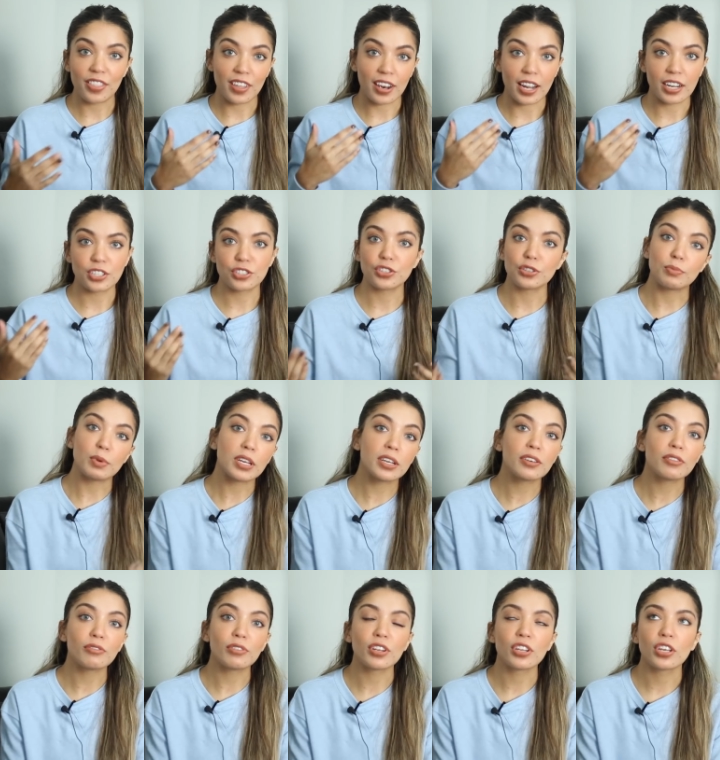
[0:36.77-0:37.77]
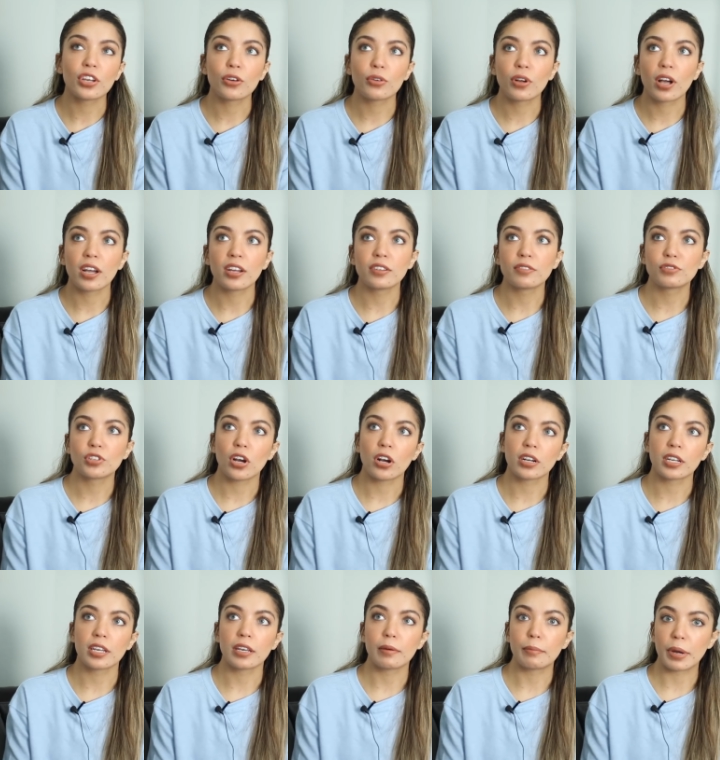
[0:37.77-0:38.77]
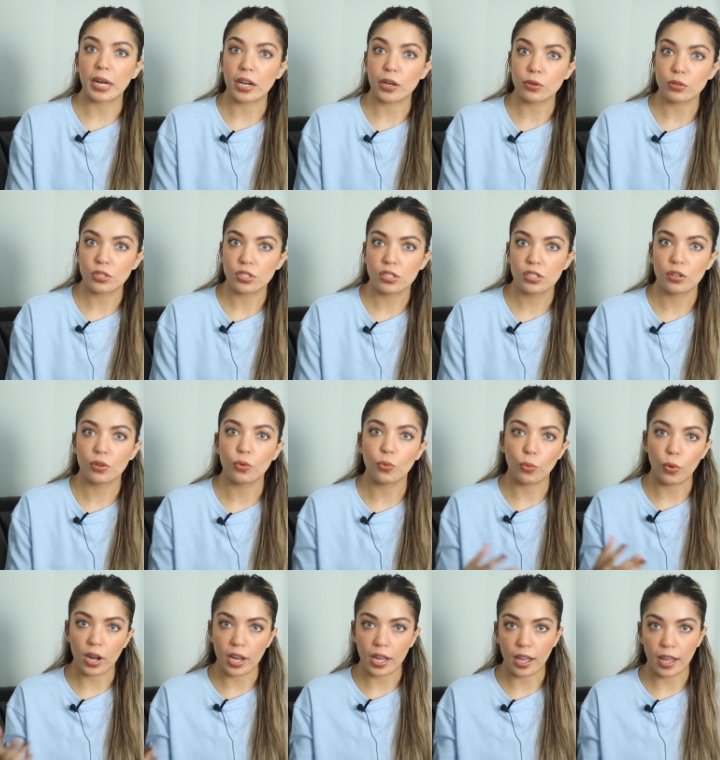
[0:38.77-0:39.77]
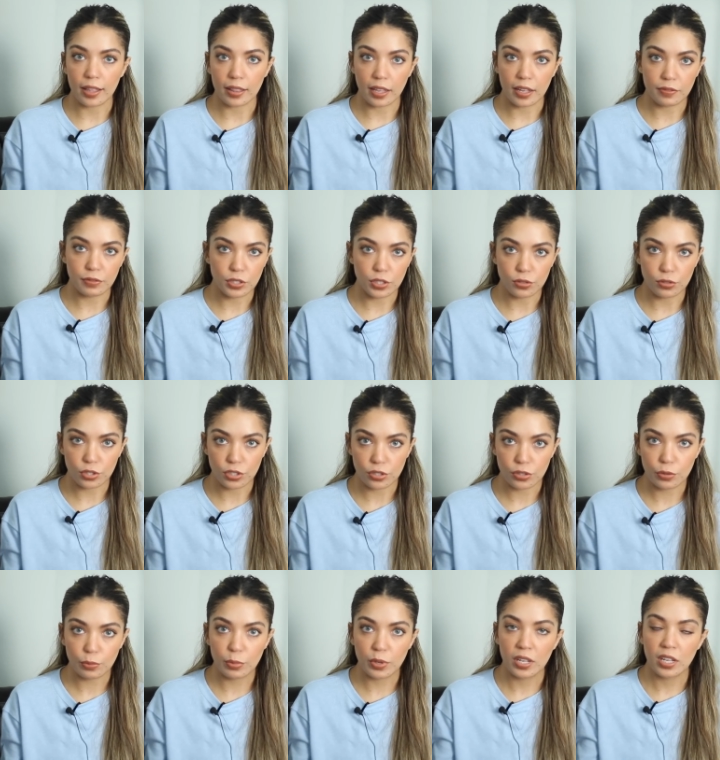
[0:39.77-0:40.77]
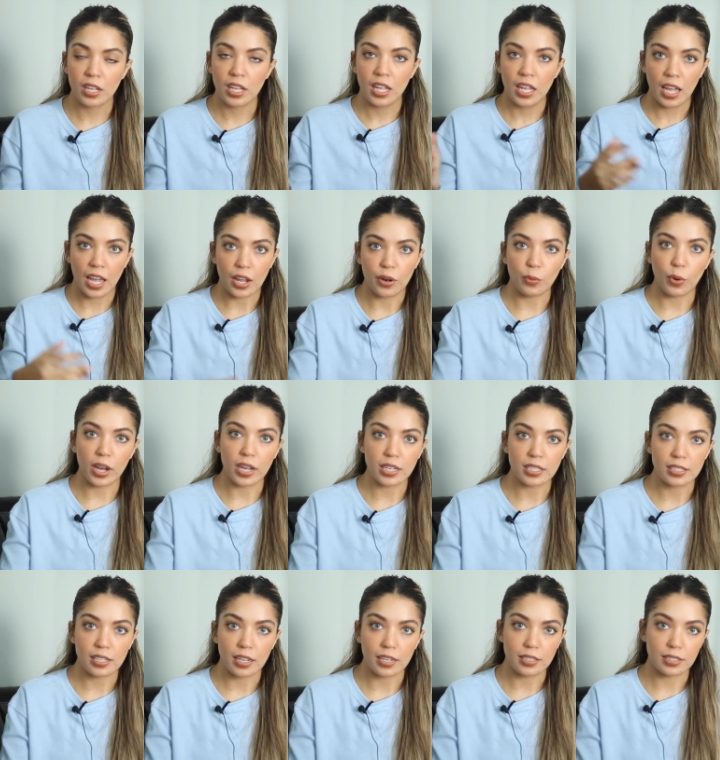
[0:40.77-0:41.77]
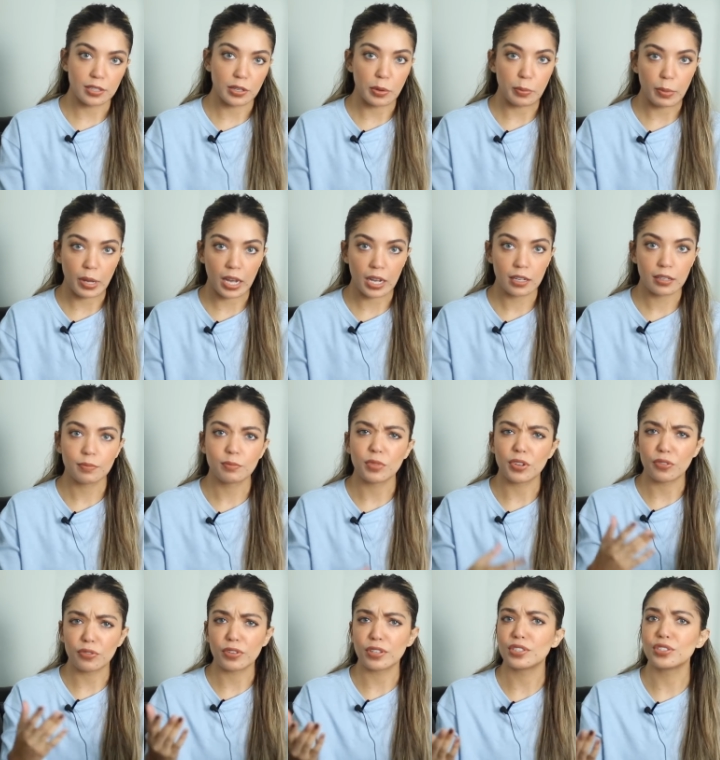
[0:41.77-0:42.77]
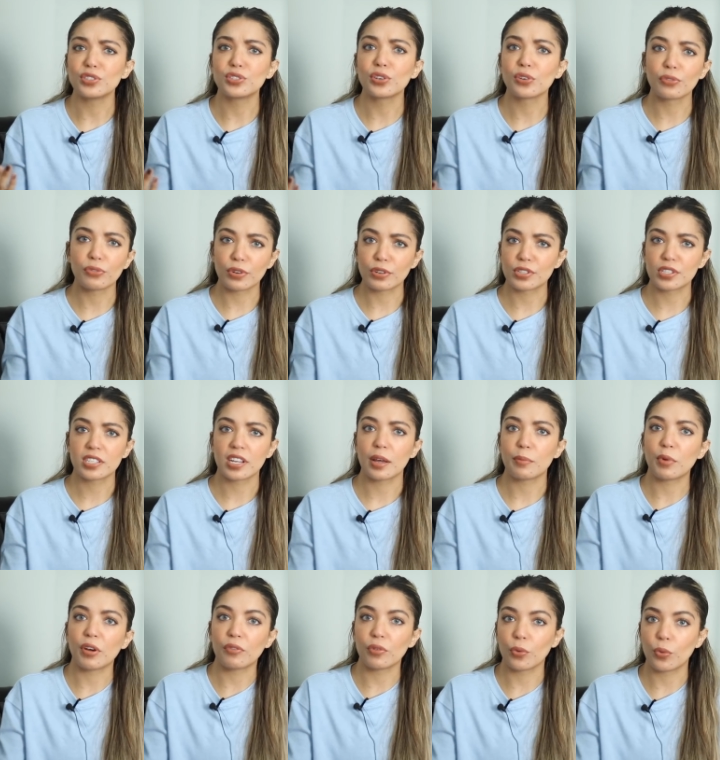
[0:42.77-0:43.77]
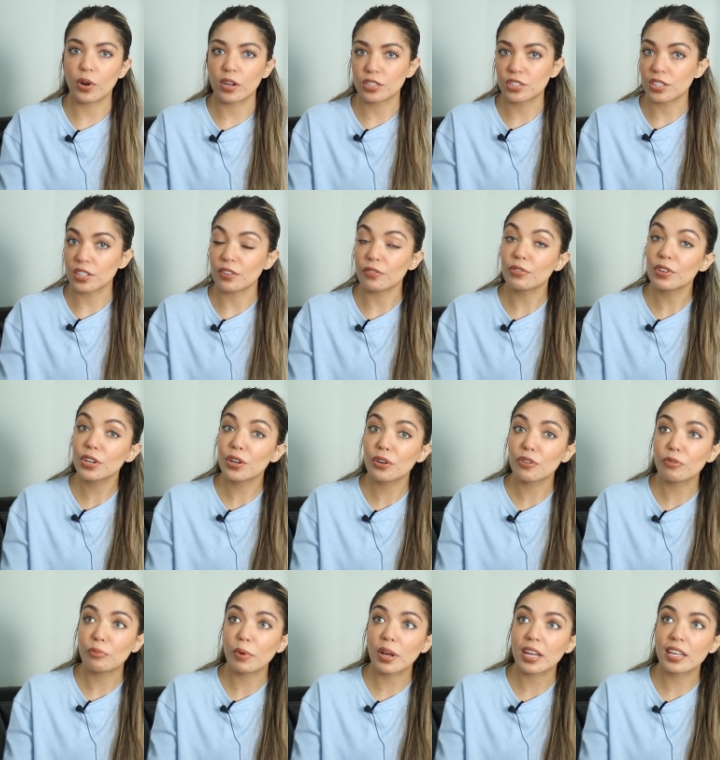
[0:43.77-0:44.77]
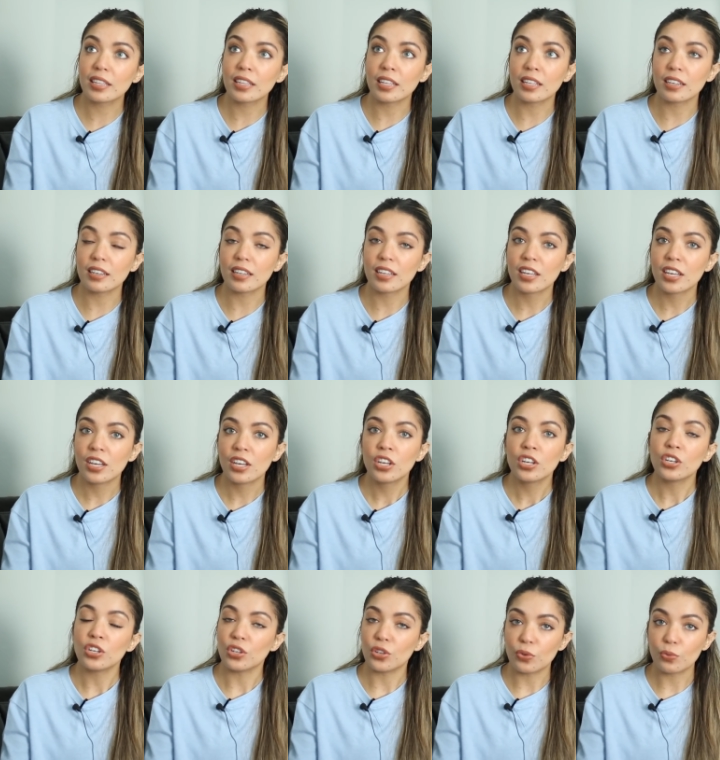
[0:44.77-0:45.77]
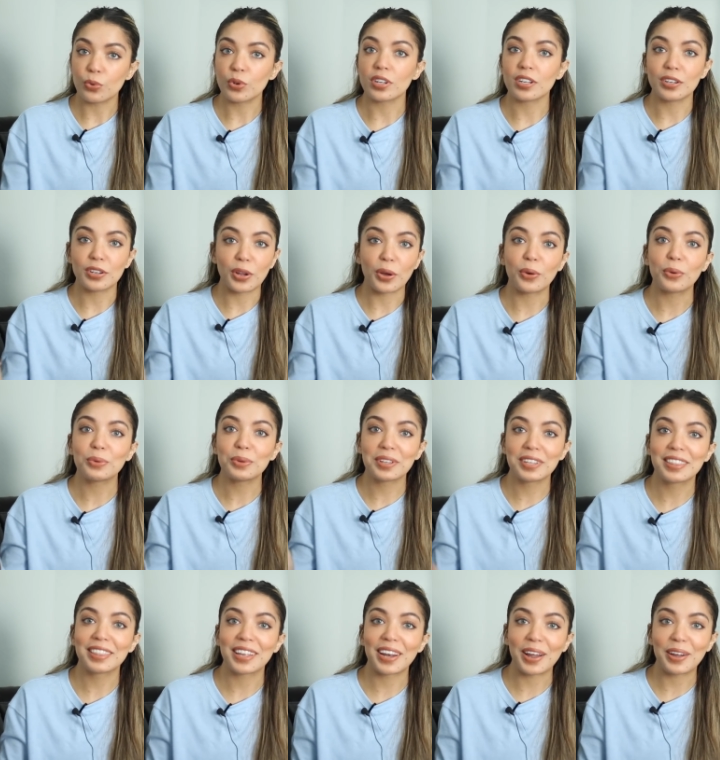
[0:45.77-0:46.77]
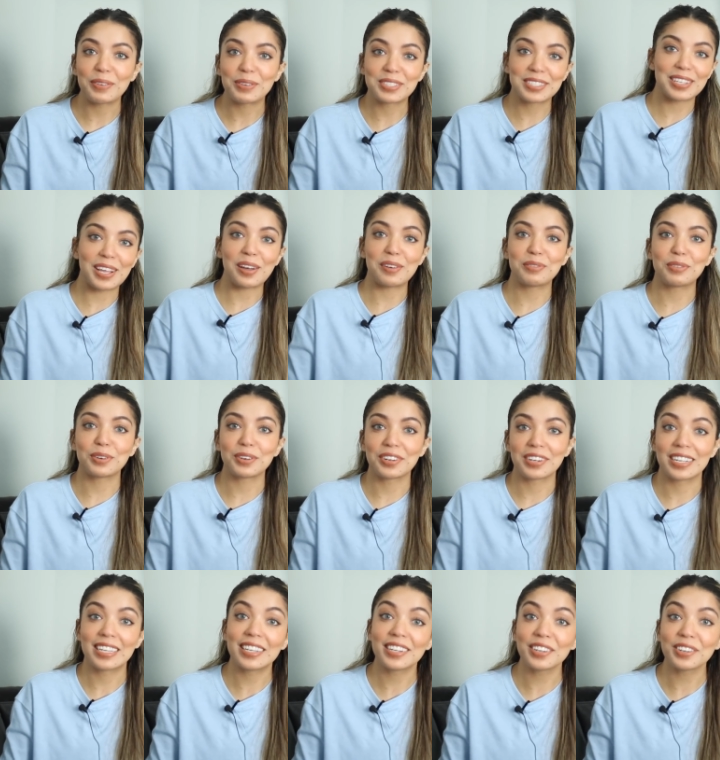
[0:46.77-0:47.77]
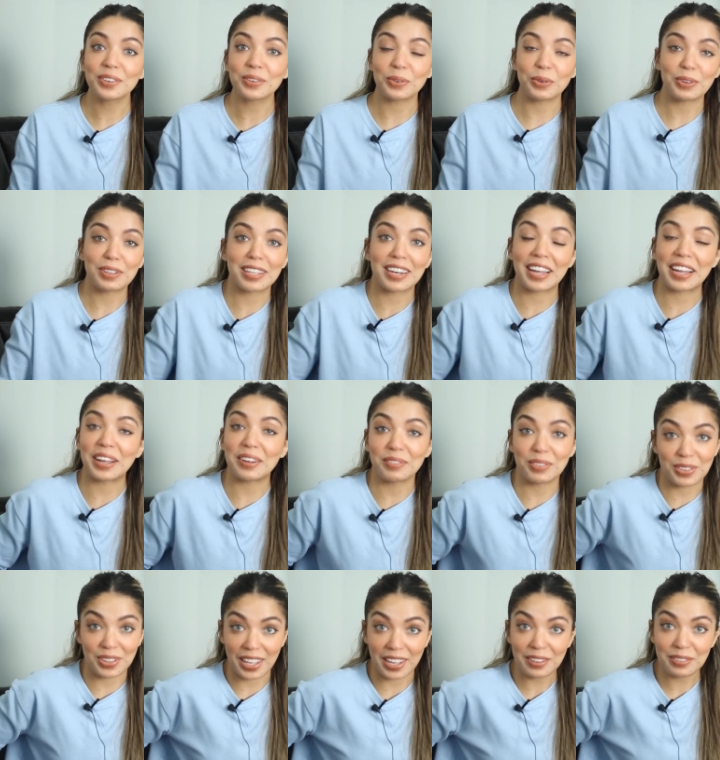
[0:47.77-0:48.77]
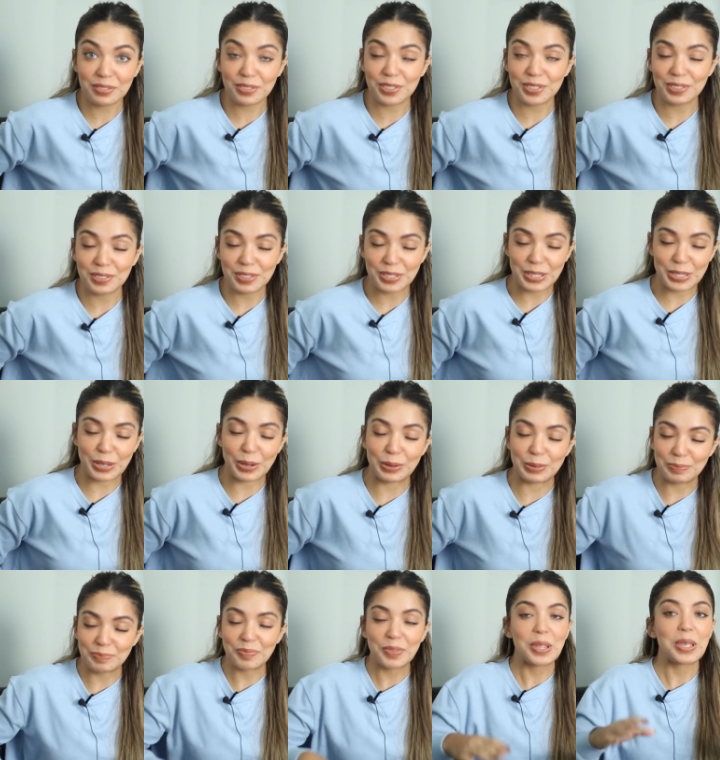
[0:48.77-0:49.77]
that I should make a video kind of talking about why I left YouTube and why I decided to come back. If this is your first time ever watching a video of mine, then you wouldn't know that I was ever here or that I ever left. So